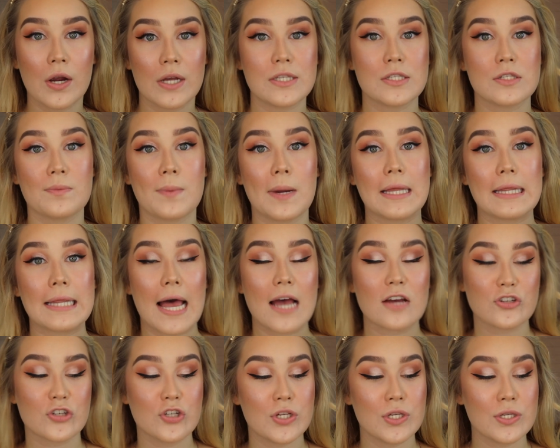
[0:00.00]
right, so my
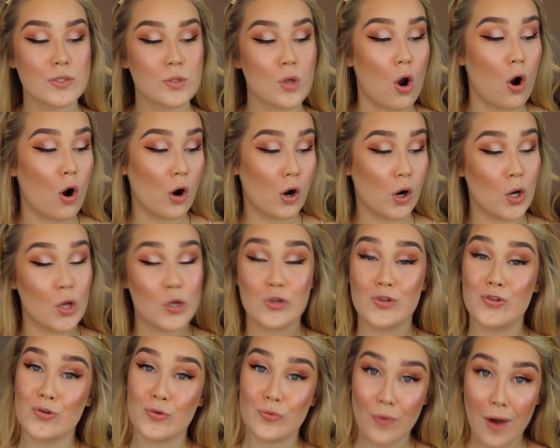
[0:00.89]
lashes are
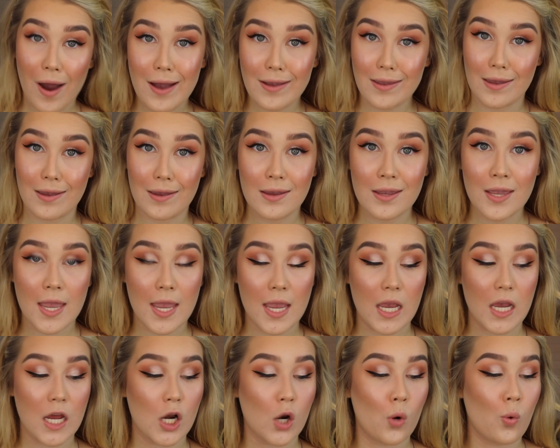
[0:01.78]
drying,
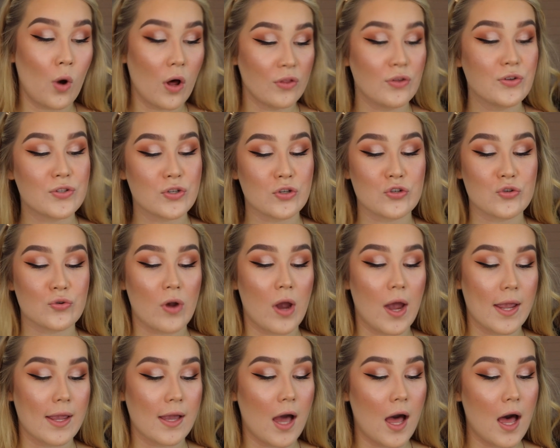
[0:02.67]
and while those are
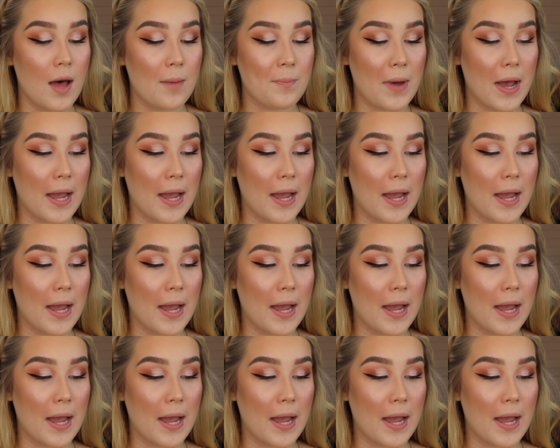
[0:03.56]
drying up,